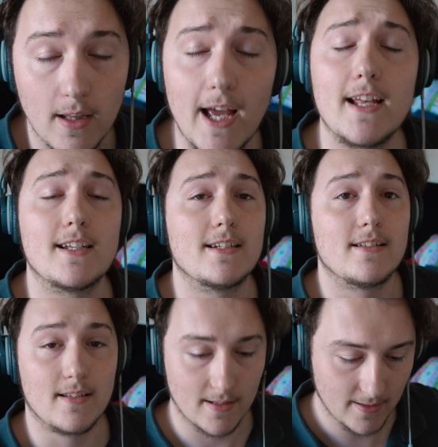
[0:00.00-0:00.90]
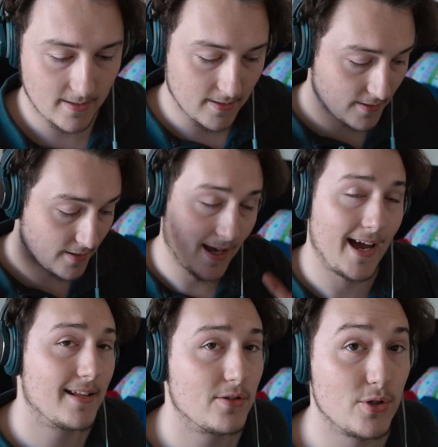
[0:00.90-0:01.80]
Ladies
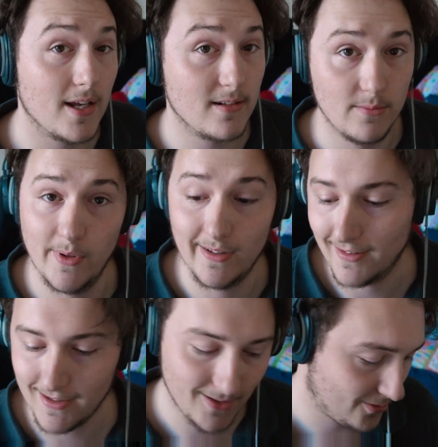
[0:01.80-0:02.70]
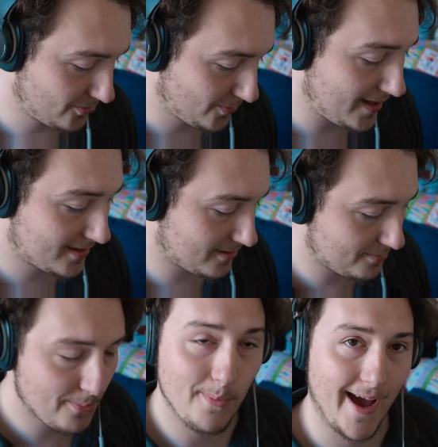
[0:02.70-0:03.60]
and gentlemen,
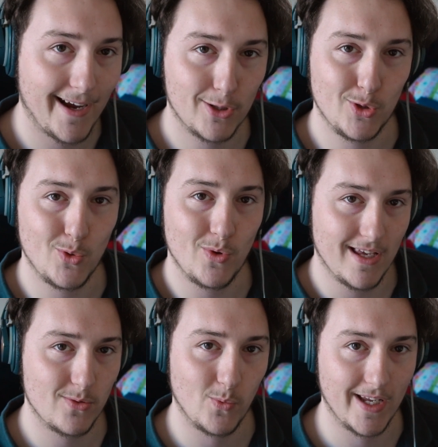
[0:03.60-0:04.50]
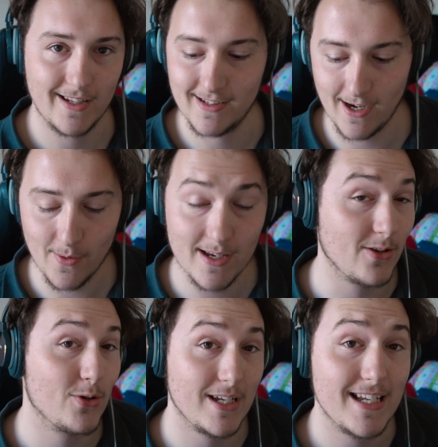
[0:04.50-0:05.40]
welcome back to this weird series
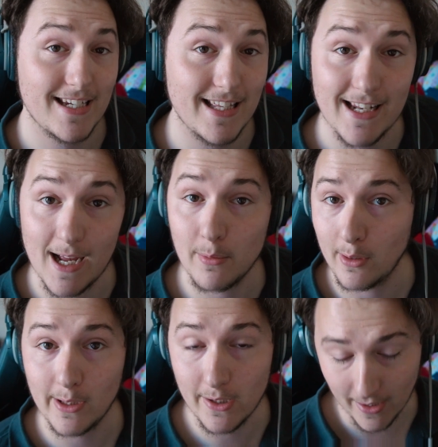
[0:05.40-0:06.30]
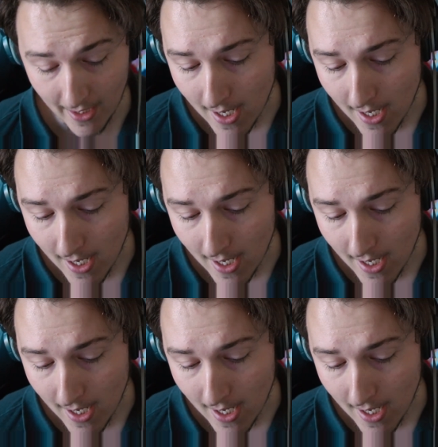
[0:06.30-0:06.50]
on D&D that I'm currently doing.